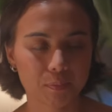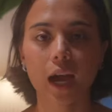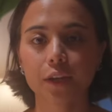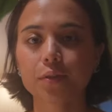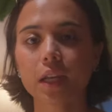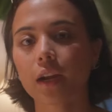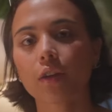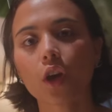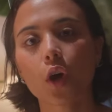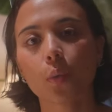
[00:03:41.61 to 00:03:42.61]
I used
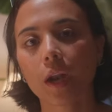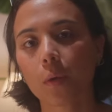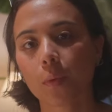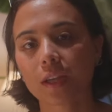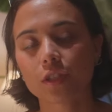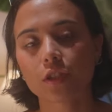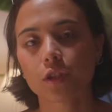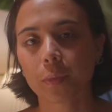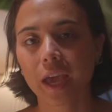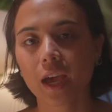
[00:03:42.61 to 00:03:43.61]
Airlo when I went to
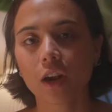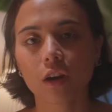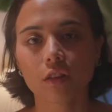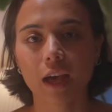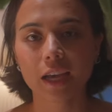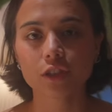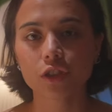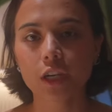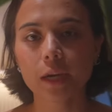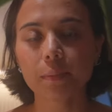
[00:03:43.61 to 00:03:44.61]
Japan on our last
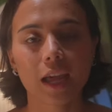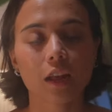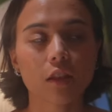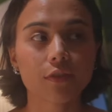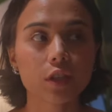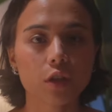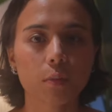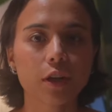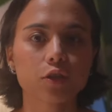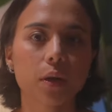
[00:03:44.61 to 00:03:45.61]
trip, and I loved it so
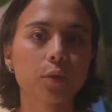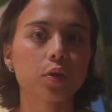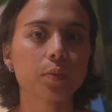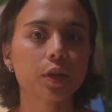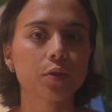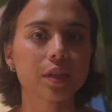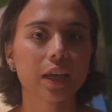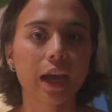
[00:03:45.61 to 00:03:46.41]
much, so I'm going to be using